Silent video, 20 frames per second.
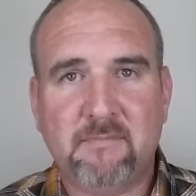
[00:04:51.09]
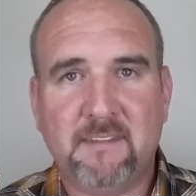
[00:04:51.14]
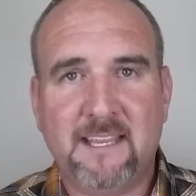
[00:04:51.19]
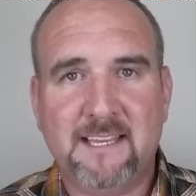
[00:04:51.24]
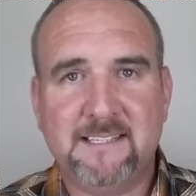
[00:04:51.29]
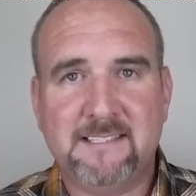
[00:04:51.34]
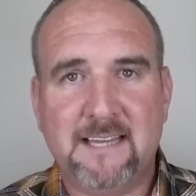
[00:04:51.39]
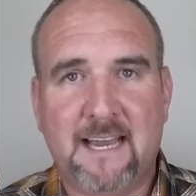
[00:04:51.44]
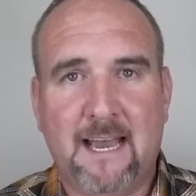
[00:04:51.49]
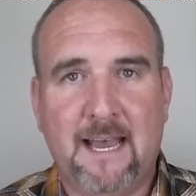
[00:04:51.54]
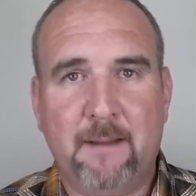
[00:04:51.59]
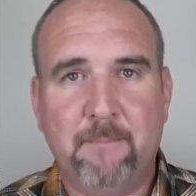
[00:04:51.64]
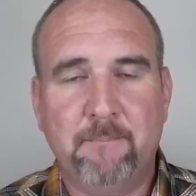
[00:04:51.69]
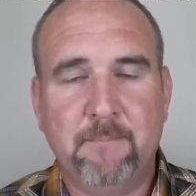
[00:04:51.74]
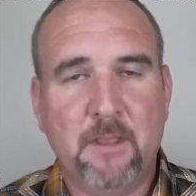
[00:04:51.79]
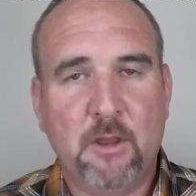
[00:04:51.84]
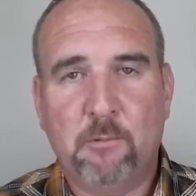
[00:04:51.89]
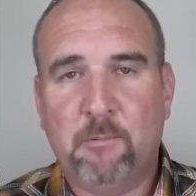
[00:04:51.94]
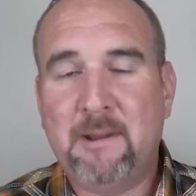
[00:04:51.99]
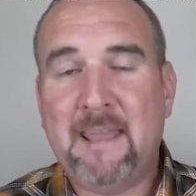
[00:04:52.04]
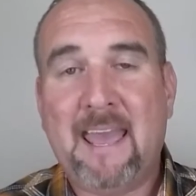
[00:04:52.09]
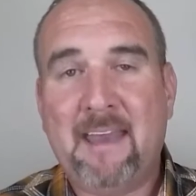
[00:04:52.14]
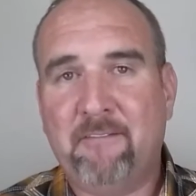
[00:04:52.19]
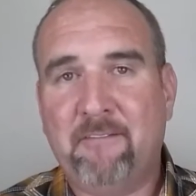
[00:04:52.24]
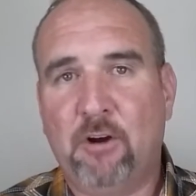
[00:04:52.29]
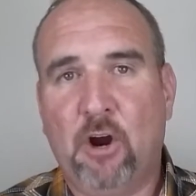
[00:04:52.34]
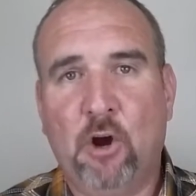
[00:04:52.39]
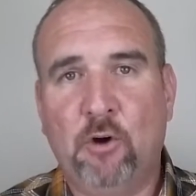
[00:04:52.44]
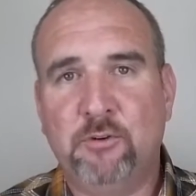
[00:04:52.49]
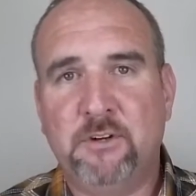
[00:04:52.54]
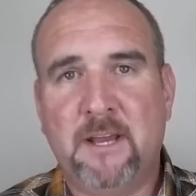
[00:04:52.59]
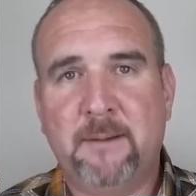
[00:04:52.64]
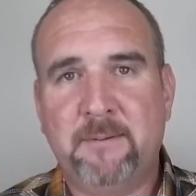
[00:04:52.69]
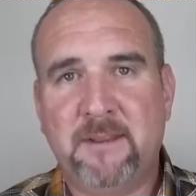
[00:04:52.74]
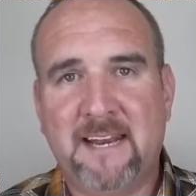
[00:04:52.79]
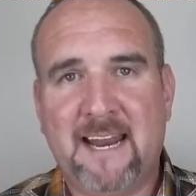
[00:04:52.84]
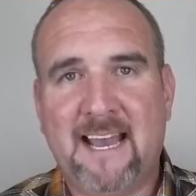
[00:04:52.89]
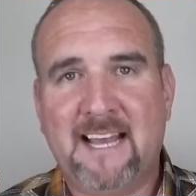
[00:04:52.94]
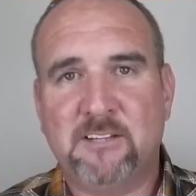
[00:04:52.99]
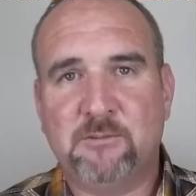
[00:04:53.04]
is We have our own
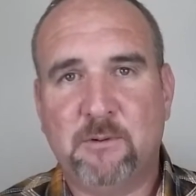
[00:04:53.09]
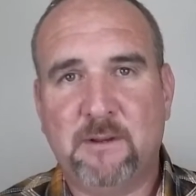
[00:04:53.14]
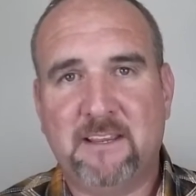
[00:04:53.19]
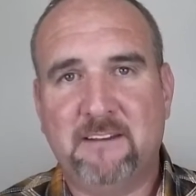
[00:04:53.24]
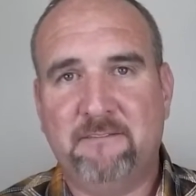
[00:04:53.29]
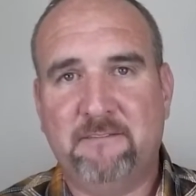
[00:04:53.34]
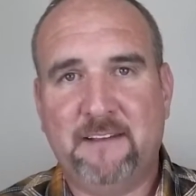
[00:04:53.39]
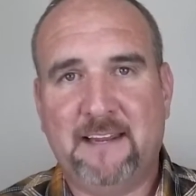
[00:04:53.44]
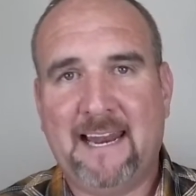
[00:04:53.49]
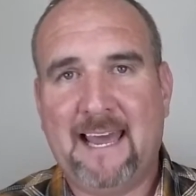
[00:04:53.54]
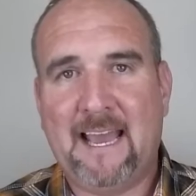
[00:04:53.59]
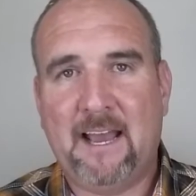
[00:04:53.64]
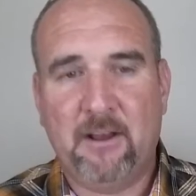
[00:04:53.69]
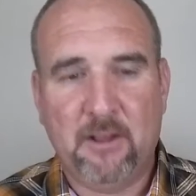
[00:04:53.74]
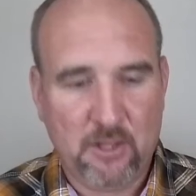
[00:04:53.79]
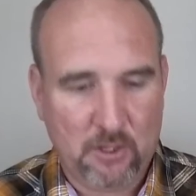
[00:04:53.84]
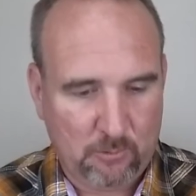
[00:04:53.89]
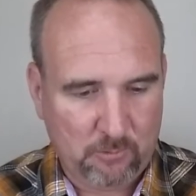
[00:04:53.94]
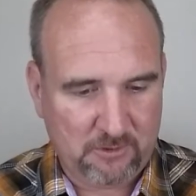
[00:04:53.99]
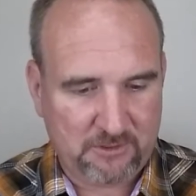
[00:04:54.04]
W-9s we can fill out.